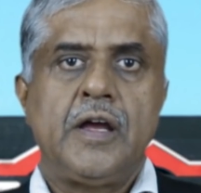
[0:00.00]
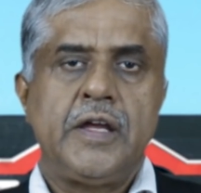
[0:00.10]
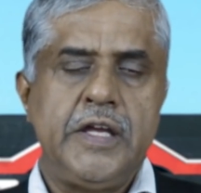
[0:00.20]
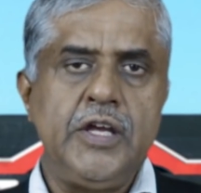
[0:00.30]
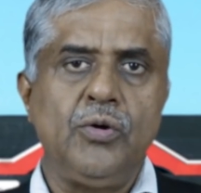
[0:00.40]

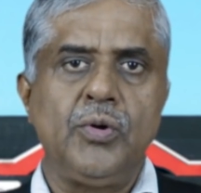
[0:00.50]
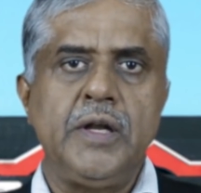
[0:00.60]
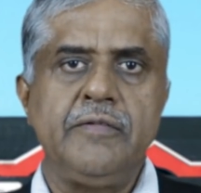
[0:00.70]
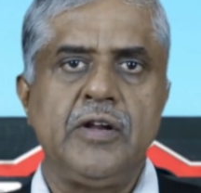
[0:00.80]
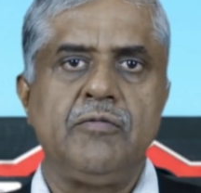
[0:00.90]
he
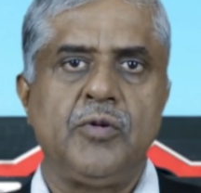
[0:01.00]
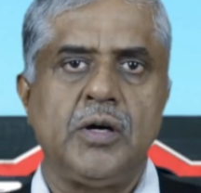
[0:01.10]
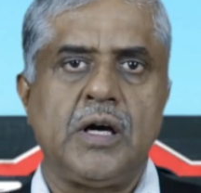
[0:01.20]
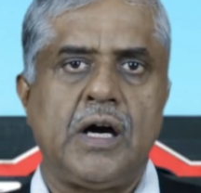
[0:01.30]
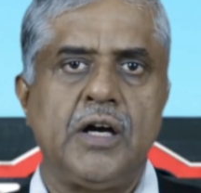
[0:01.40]
only will
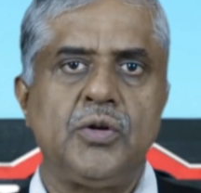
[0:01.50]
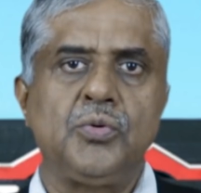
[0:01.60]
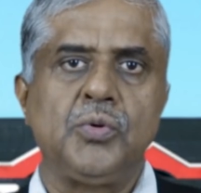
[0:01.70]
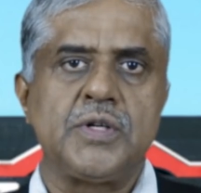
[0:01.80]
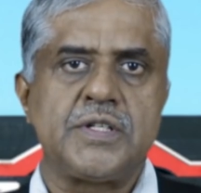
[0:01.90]
work hard
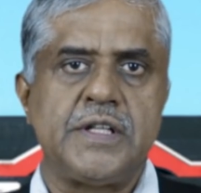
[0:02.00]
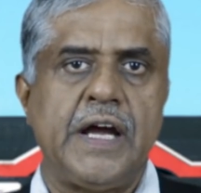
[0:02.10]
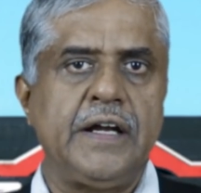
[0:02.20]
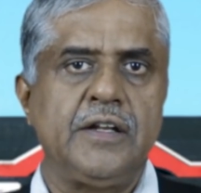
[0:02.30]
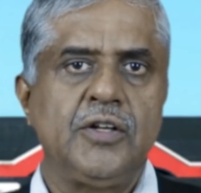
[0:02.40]
towards
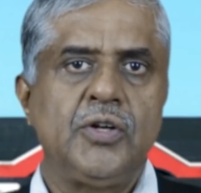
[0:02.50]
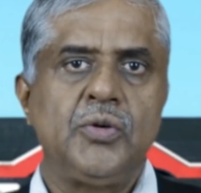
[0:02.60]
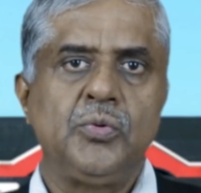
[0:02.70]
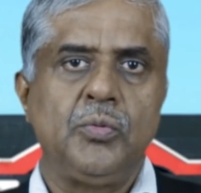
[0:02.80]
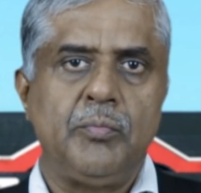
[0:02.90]

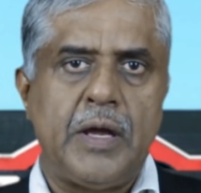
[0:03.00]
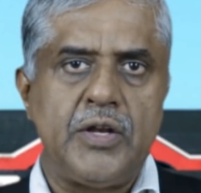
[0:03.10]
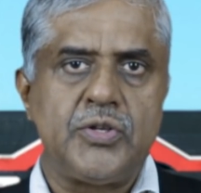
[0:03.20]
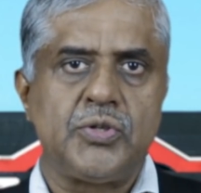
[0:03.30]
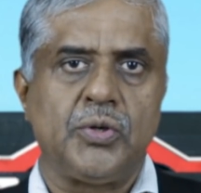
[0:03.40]
that to
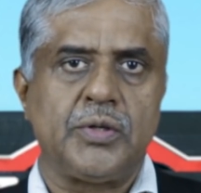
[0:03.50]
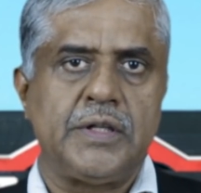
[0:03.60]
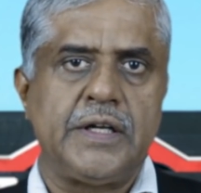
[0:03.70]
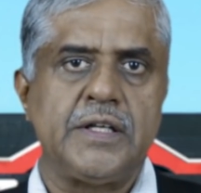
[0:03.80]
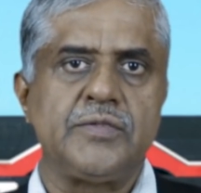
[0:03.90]
ensure
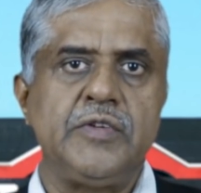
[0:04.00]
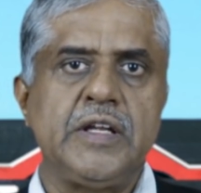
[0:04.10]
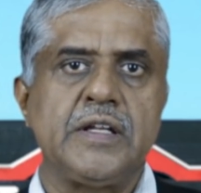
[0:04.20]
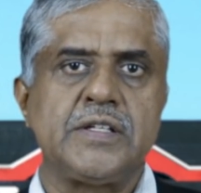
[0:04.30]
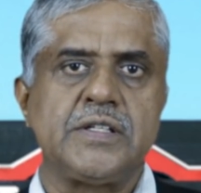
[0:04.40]
that his
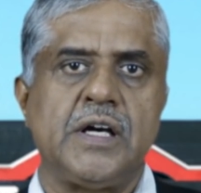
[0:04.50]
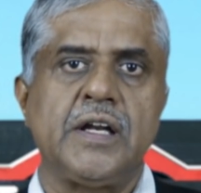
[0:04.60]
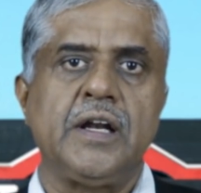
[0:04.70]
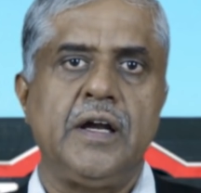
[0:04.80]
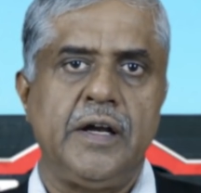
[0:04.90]
weaknesses
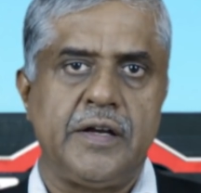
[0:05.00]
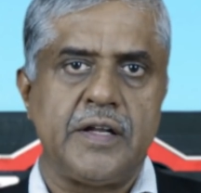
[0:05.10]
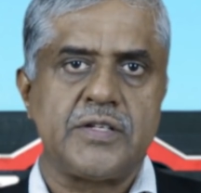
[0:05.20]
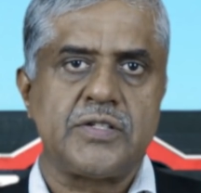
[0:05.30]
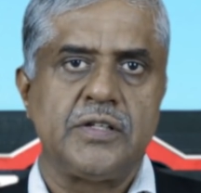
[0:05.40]
are
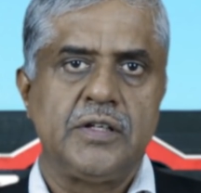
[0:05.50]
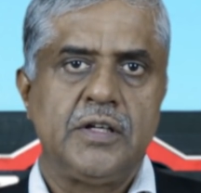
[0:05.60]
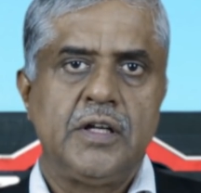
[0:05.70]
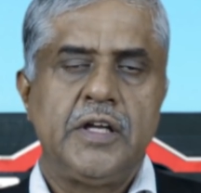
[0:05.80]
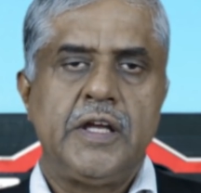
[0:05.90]
addressed.
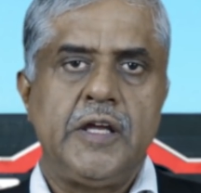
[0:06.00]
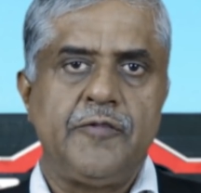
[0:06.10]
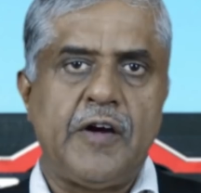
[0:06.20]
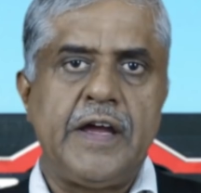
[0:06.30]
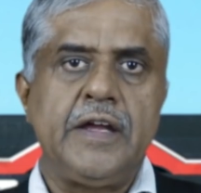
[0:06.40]

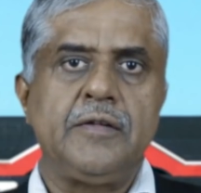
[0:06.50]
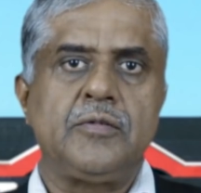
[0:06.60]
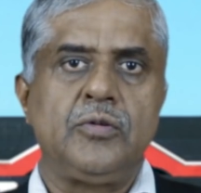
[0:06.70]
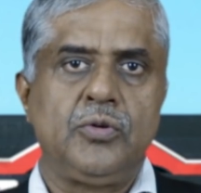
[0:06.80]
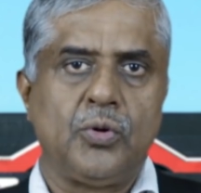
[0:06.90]
If
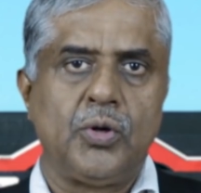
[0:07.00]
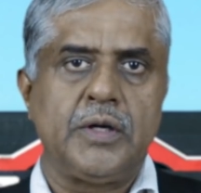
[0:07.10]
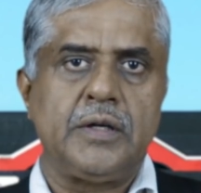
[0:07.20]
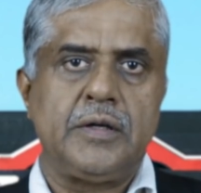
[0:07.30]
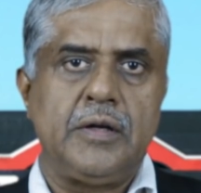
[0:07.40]
I
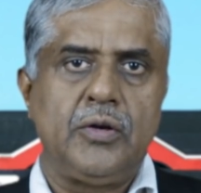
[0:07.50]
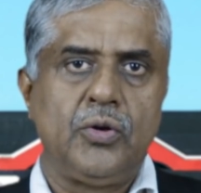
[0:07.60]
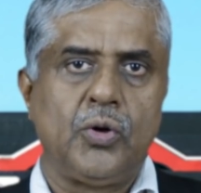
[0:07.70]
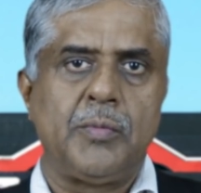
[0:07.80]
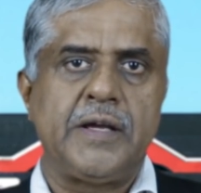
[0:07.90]
don't
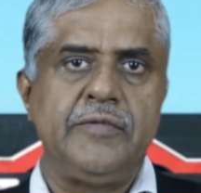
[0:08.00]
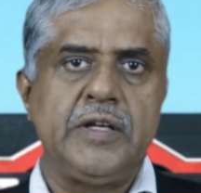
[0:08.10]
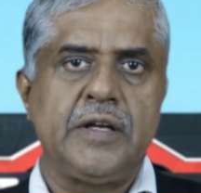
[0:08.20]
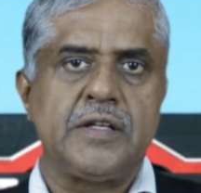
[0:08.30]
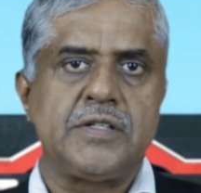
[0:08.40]
know my
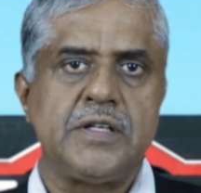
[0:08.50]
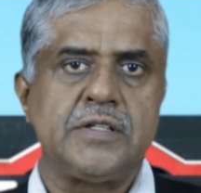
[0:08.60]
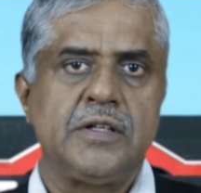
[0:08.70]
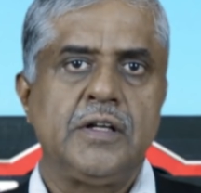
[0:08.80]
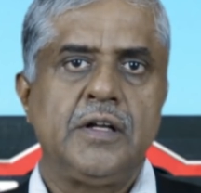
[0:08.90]

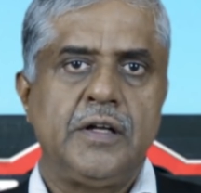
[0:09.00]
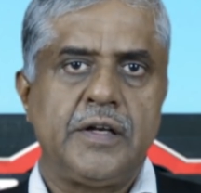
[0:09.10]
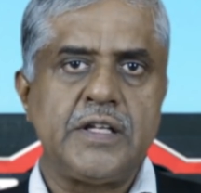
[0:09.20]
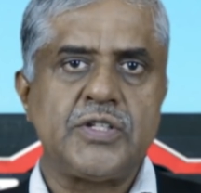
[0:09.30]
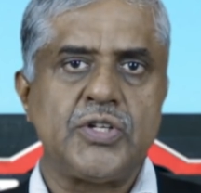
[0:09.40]
weaknesses,
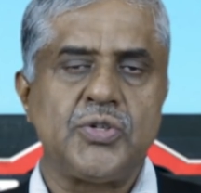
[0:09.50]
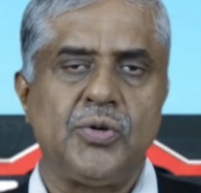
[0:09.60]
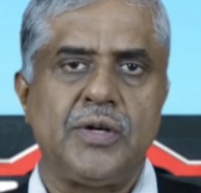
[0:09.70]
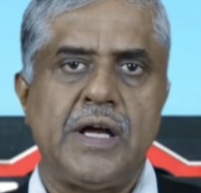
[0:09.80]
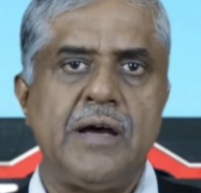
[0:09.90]
rest
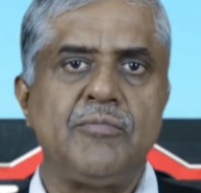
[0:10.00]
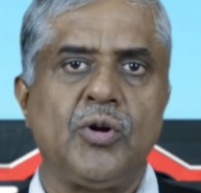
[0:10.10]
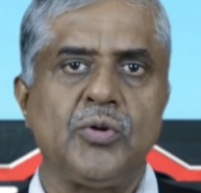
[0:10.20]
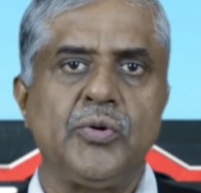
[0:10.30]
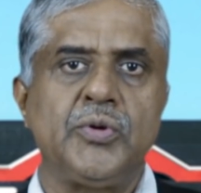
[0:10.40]
assured I am
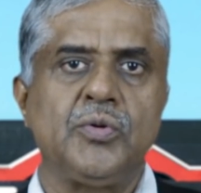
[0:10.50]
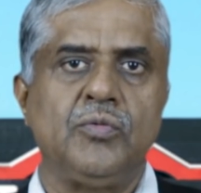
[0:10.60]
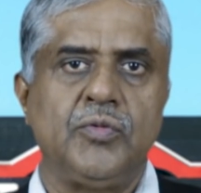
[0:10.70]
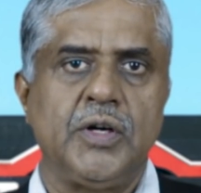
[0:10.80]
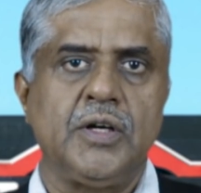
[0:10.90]
not going to
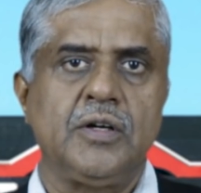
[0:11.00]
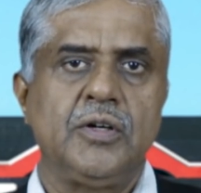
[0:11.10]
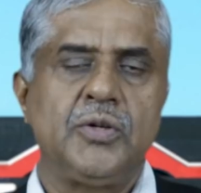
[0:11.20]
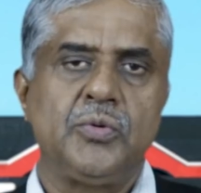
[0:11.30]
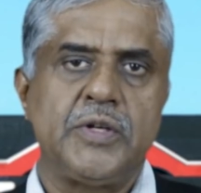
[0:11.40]

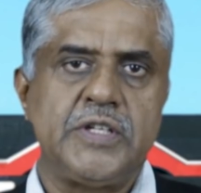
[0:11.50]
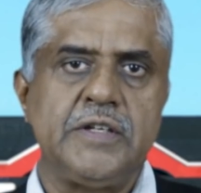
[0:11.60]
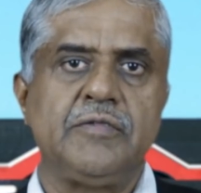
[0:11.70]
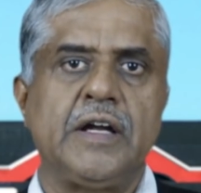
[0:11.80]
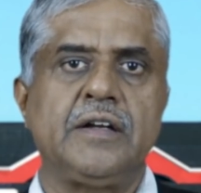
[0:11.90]
work to
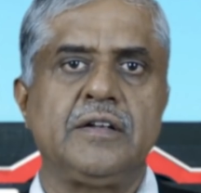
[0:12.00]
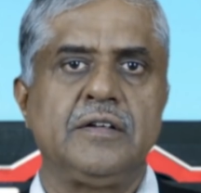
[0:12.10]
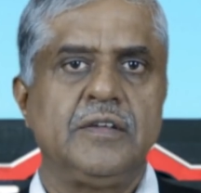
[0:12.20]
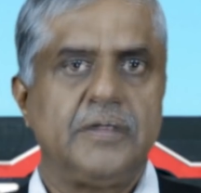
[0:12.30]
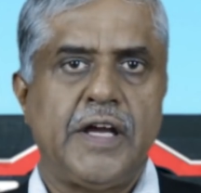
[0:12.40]
achieve that.
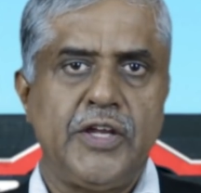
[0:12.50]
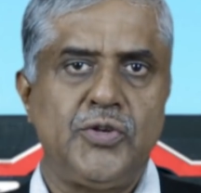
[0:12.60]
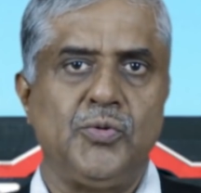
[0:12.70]
Thank